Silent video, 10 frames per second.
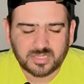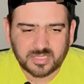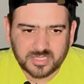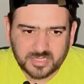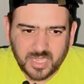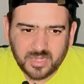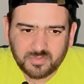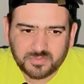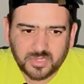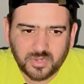the
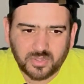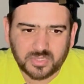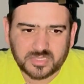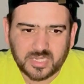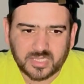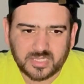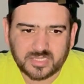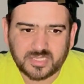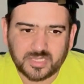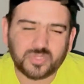design of the law is like
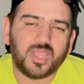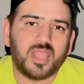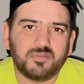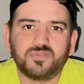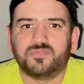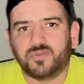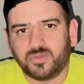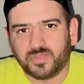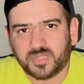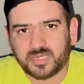this, that you have to
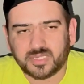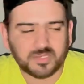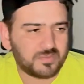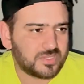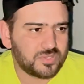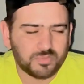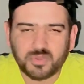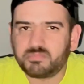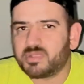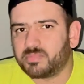follow it, otherwise you
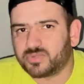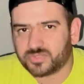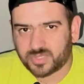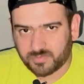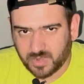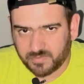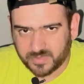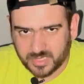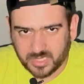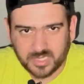won't be able to
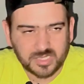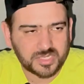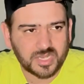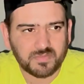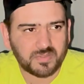survive in that country.